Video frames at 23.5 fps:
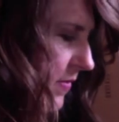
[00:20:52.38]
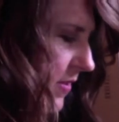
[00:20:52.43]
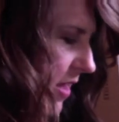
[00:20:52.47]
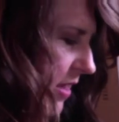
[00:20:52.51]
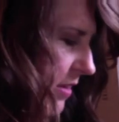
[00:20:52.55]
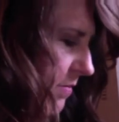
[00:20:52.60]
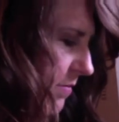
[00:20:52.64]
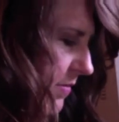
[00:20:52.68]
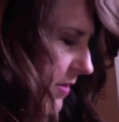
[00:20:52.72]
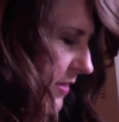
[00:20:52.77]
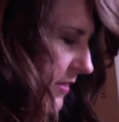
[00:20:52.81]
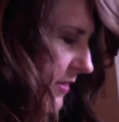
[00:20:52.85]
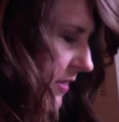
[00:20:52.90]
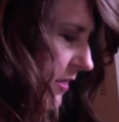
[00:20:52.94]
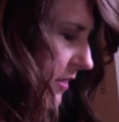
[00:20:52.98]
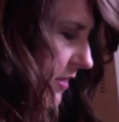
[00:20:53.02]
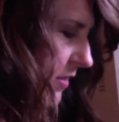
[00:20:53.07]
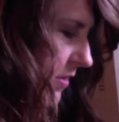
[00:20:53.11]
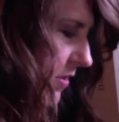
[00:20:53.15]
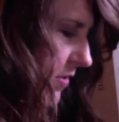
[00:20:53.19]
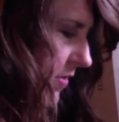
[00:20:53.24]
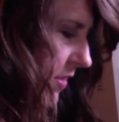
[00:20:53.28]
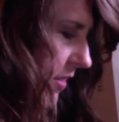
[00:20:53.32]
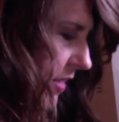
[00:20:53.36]
kind of mixing
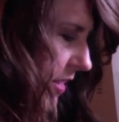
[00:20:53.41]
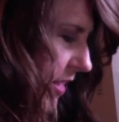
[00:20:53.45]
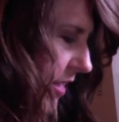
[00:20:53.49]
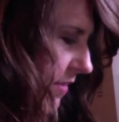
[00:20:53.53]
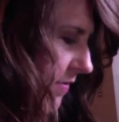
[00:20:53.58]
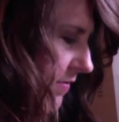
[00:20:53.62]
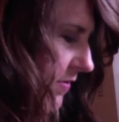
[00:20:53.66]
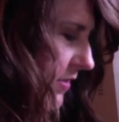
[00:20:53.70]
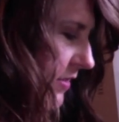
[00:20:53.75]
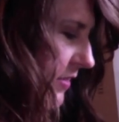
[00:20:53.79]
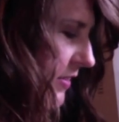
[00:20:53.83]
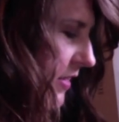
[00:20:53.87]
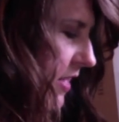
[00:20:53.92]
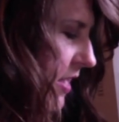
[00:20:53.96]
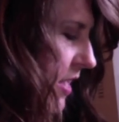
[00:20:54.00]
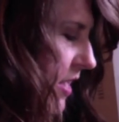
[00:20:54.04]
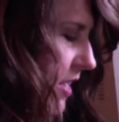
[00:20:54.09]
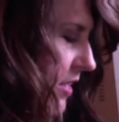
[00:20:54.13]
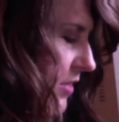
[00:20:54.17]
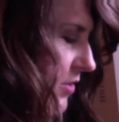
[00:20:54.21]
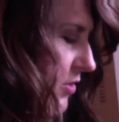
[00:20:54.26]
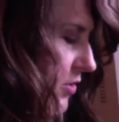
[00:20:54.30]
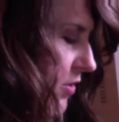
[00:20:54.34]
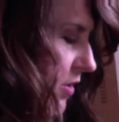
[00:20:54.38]
it on the canvas,
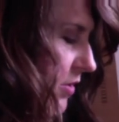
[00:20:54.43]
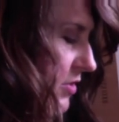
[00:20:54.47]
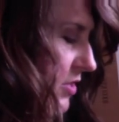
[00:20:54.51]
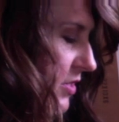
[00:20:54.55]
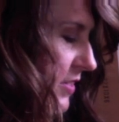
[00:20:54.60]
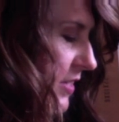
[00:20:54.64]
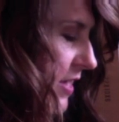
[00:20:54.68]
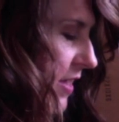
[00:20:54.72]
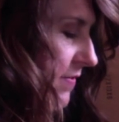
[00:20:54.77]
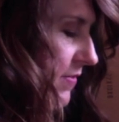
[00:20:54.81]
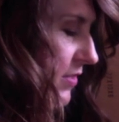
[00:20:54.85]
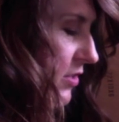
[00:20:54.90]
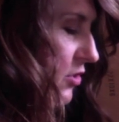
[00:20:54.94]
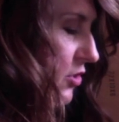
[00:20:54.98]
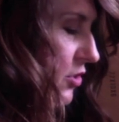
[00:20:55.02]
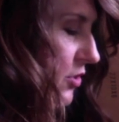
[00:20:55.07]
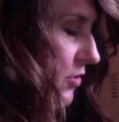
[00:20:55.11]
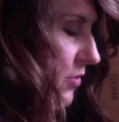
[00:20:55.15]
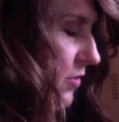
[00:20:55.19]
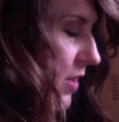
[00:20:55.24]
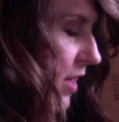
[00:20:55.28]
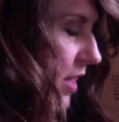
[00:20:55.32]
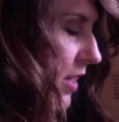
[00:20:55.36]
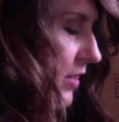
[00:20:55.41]
so I just have the
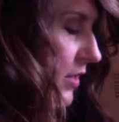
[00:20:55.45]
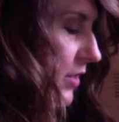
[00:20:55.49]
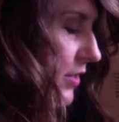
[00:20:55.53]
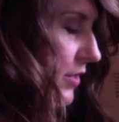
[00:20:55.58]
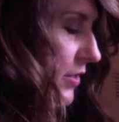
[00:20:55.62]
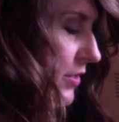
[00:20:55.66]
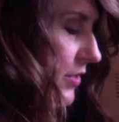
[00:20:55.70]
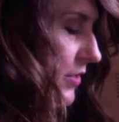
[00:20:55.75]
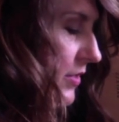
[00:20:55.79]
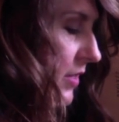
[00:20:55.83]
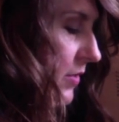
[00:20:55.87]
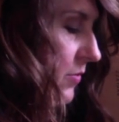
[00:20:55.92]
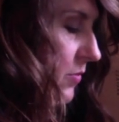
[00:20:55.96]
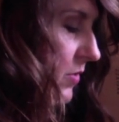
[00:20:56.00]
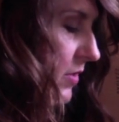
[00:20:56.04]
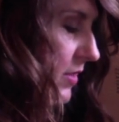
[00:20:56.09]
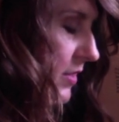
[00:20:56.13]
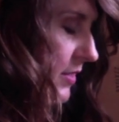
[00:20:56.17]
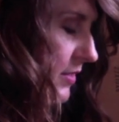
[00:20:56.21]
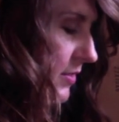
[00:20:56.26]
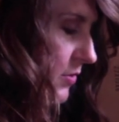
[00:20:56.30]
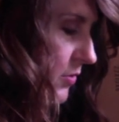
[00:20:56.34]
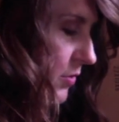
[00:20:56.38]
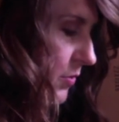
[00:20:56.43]
two colors and one
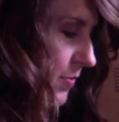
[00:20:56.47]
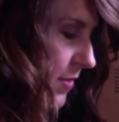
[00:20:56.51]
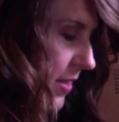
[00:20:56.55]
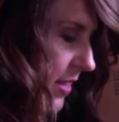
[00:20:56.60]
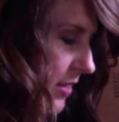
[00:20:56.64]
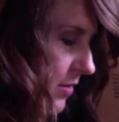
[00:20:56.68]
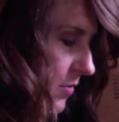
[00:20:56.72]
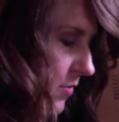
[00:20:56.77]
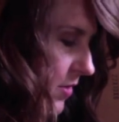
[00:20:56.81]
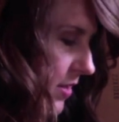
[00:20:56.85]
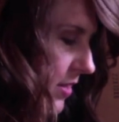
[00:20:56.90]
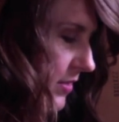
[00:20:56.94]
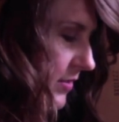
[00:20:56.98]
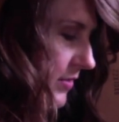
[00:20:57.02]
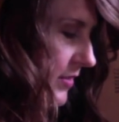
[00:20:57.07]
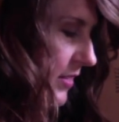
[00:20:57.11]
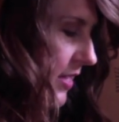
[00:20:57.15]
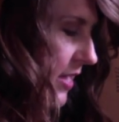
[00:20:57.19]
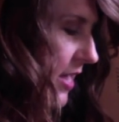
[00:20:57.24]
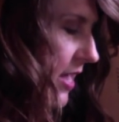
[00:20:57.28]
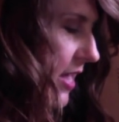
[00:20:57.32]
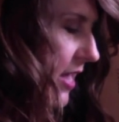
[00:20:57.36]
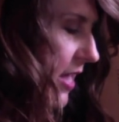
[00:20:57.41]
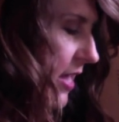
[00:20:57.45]
of these little paint wells,
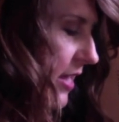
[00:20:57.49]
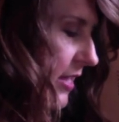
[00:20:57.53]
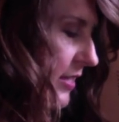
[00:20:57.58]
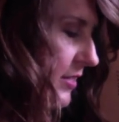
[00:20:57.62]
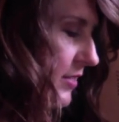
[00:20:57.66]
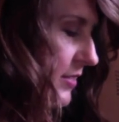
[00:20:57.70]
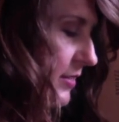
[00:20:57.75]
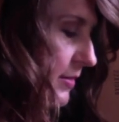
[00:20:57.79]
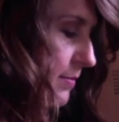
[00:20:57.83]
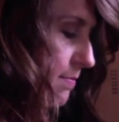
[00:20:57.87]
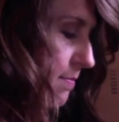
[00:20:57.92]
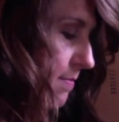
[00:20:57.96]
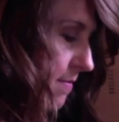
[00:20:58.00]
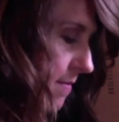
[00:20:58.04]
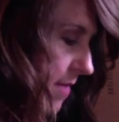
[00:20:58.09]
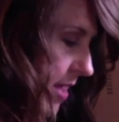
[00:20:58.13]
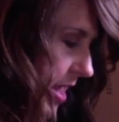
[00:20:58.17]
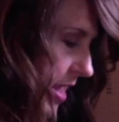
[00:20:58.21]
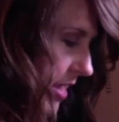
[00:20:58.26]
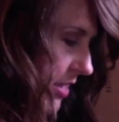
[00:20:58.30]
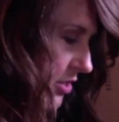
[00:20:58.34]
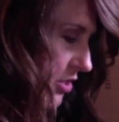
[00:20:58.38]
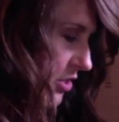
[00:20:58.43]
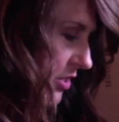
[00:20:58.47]
and I just
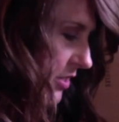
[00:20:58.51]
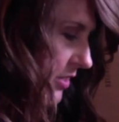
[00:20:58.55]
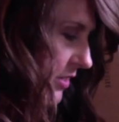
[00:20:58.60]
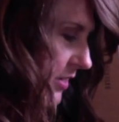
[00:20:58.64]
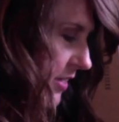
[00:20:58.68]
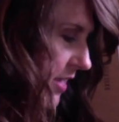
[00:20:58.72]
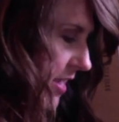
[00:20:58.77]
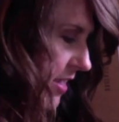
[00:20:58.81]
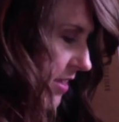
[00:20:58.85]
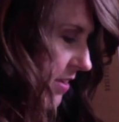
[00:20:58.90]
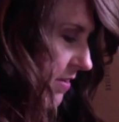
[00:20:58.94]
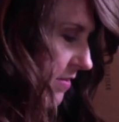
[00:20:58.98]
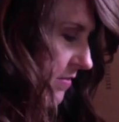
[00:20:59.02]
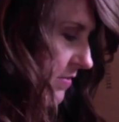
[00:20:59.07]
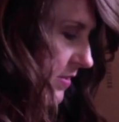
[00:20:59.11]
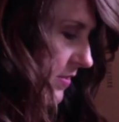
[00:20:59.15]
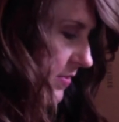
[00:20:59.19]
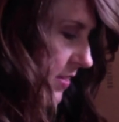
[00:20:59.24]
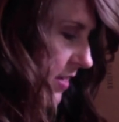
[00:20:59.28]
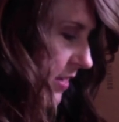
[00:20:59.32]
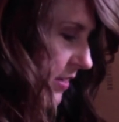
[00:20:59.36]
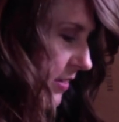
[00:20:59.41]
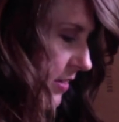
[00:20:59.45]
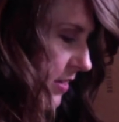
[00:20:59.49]
mash it down,
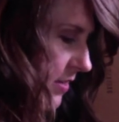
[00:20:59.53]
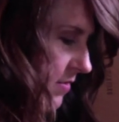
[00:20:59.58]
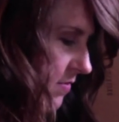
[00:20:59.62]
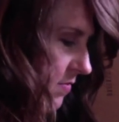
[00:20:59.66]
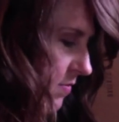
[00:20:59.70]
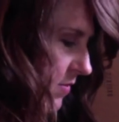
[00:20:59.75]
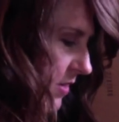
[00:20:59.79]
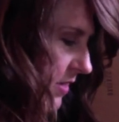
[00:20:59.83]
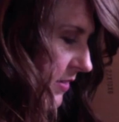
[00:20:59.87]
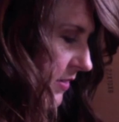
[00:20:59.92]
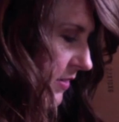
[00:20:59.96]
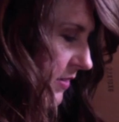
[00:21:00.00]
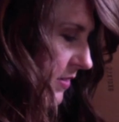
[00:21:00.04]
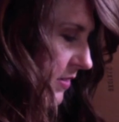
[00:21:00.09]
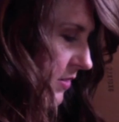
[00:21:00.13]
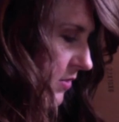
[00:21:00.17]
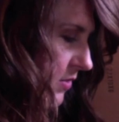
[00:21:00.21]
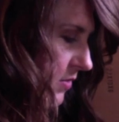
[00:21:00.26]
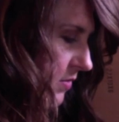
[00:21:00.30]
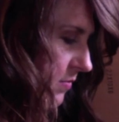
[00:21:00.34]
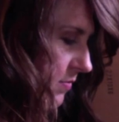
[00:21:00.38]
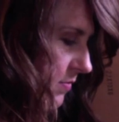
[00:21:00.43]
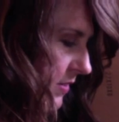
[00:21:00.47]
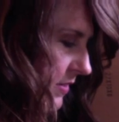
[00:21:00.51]
and that kind of
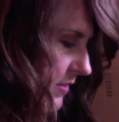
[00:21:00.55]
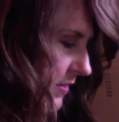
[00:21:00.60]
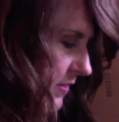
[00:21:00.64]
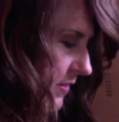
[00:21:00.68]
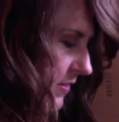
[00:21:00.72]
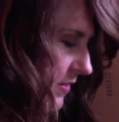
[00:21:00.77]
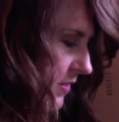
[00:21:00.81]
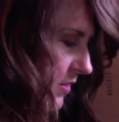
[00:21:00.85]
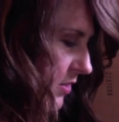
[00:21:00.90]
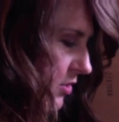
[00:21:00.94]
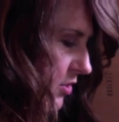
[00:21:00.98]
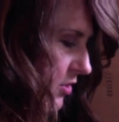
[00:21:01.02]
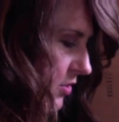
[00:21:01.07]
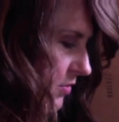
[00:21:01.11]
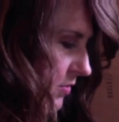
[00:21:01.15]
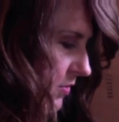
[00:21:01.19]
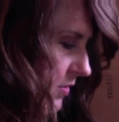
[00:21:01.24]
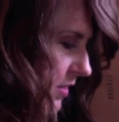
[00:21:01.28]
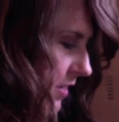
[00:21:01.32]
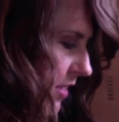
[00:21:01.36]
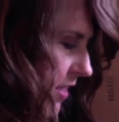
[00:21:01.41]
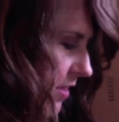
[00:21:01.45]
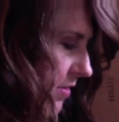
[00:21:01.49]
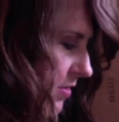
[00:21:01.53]
mixes the two
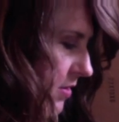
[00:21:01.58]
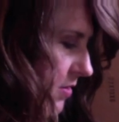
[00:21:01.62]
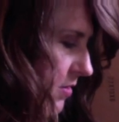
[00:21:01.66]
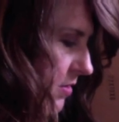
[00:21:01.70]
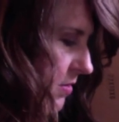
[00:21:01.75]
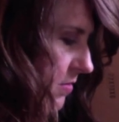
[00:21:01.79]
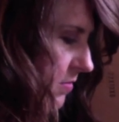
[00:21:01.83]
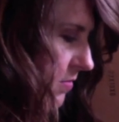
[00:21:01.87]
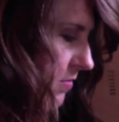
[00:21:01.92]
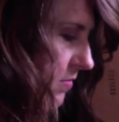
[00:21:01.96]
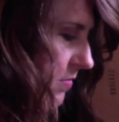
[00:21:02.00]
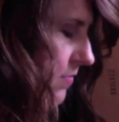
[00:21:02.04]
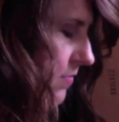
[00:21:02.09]
together.